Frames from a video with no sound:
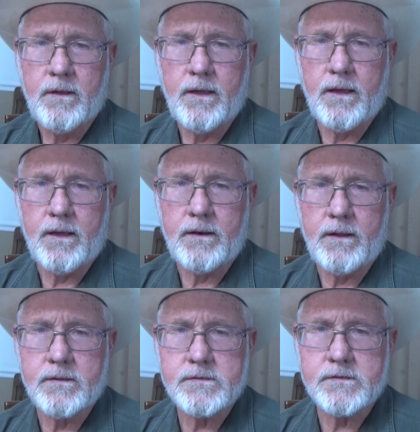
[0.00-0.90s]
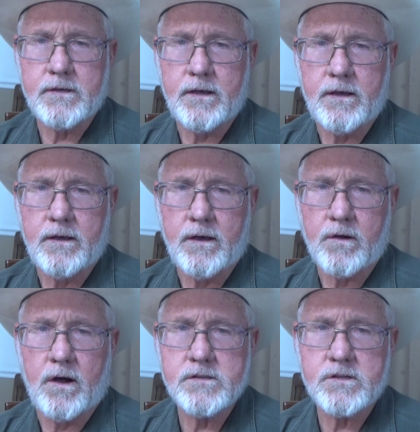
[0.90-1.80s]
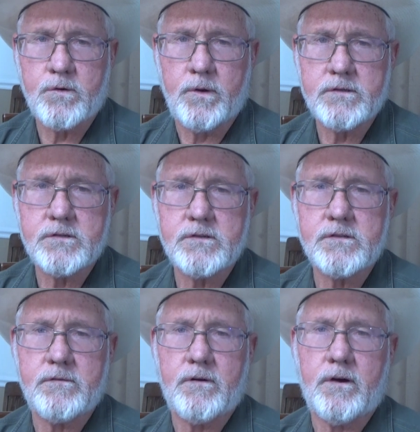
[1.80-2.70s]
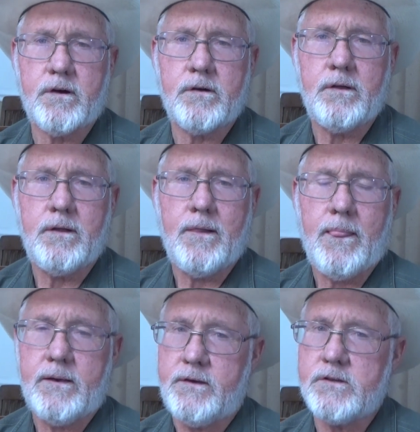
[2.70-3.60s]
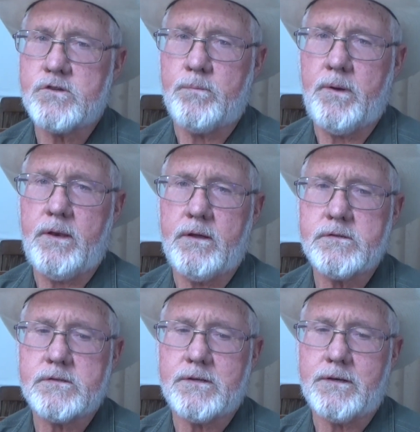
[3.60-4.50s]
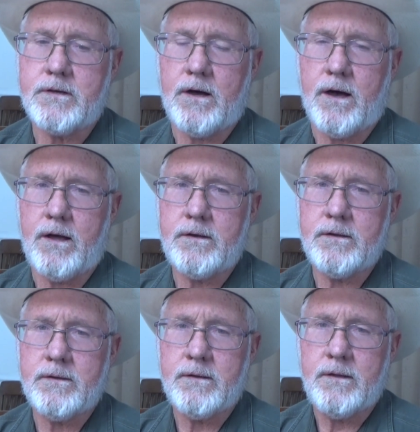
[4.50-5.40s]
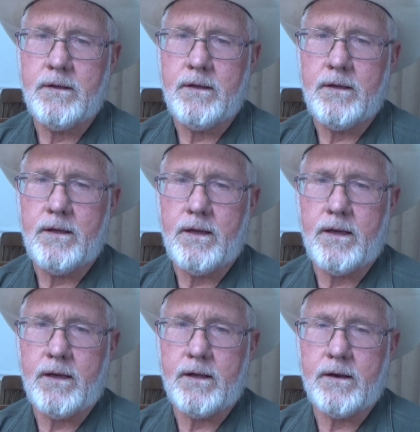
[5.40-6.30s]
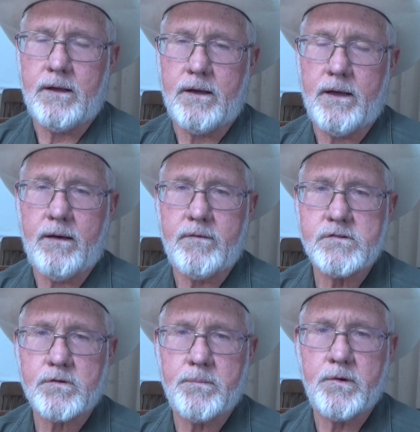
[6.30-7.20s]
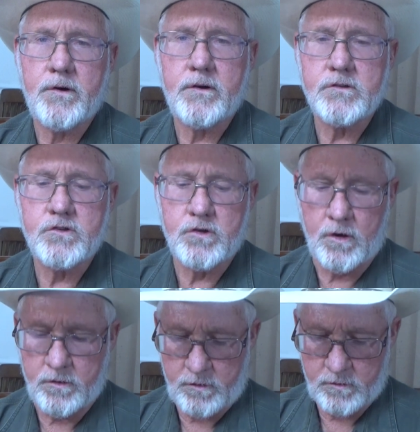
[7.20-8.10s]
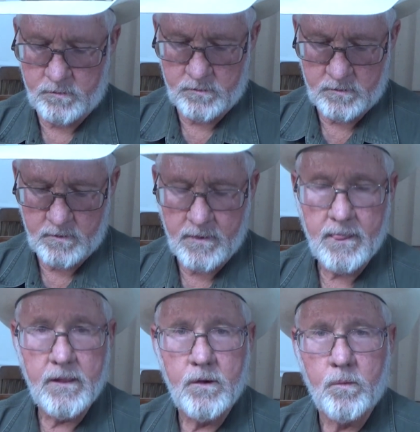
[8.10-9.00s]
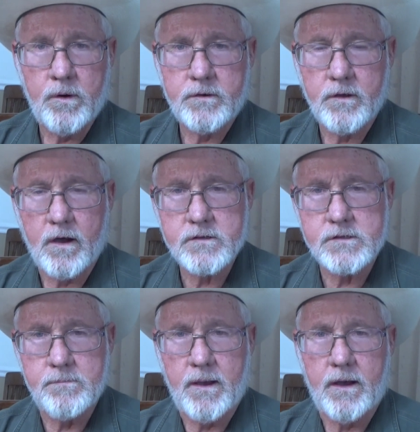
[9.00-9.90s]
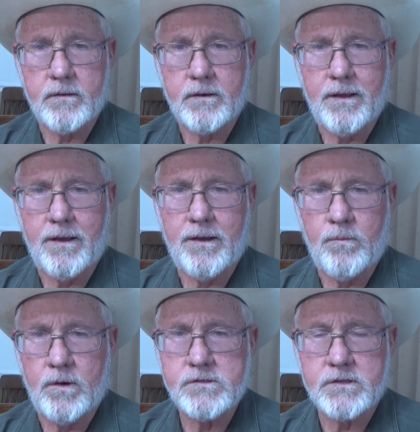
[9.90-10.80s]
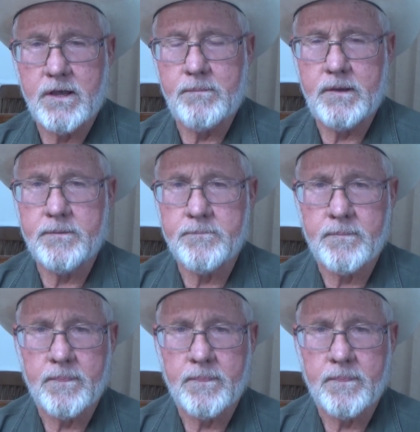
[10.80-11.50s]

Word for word: and its uh, consequences of our disobedience to God. And I have a scripture here to show you where it talks about uh, what's coming.